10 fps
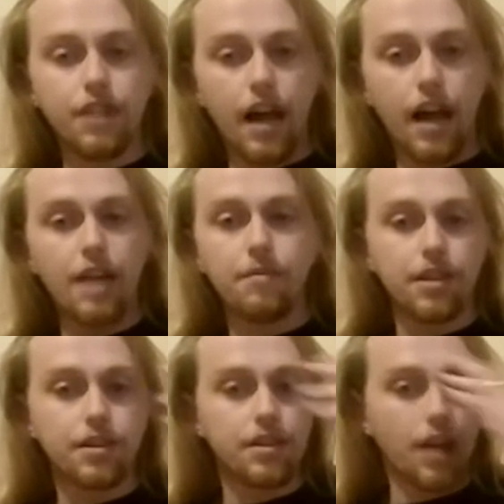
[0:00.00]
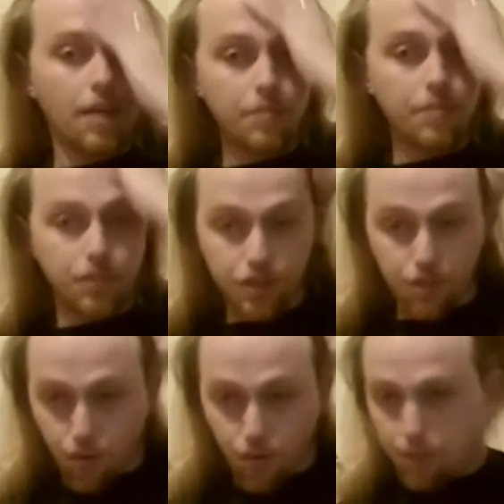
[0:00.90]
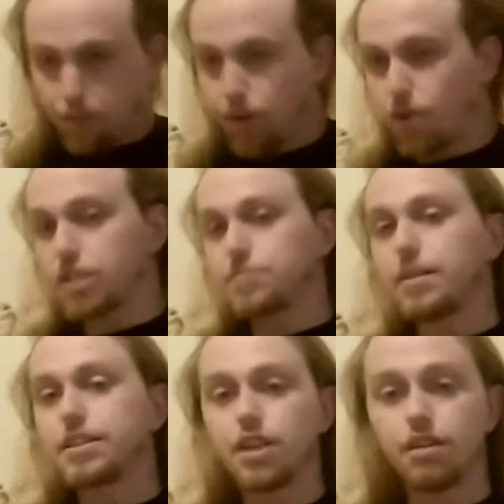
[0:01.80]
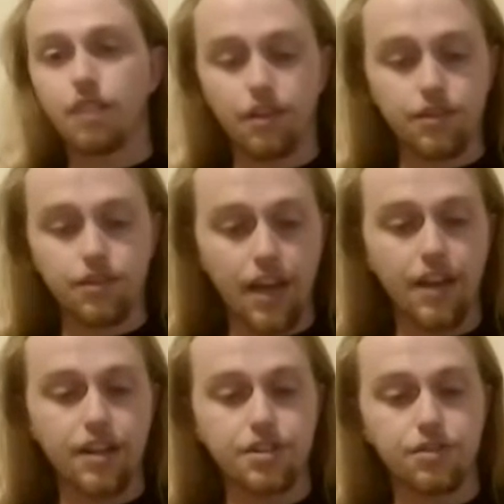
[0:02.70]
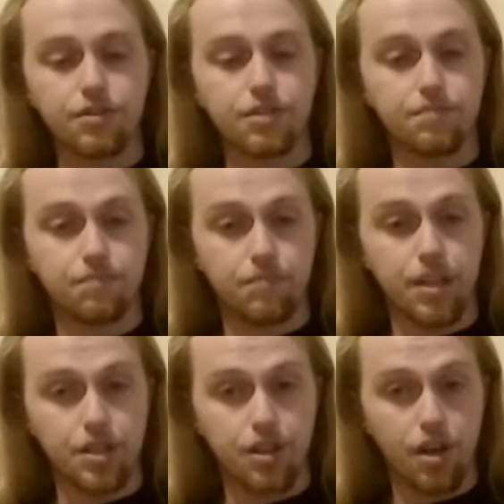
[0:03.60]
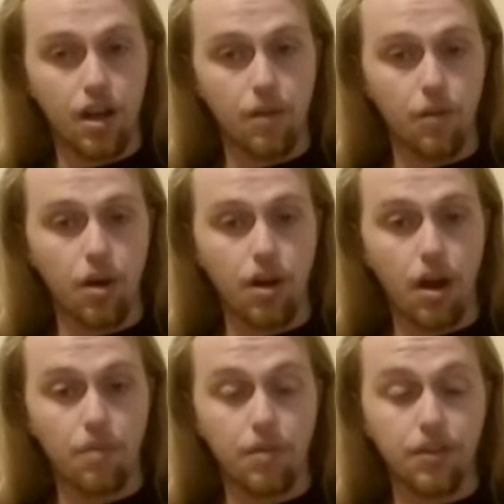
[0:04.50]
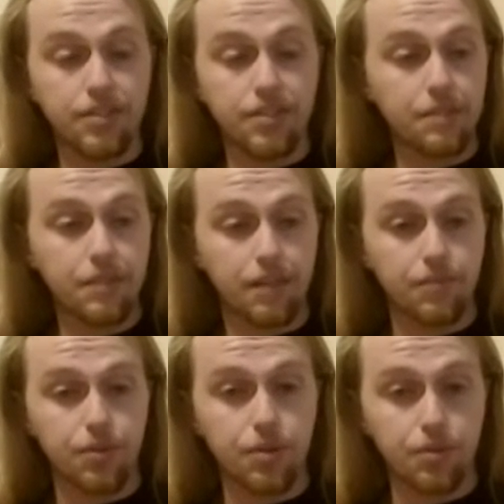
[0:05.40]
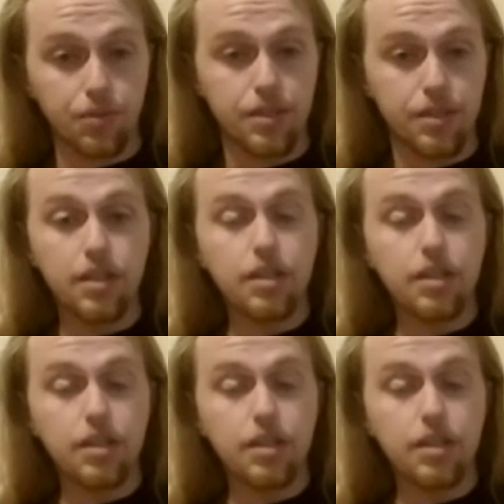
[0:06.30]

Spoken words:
Like I'm just a work in progress myself. I always had that issue, just being shy and whatnot. But that's something I'm doing.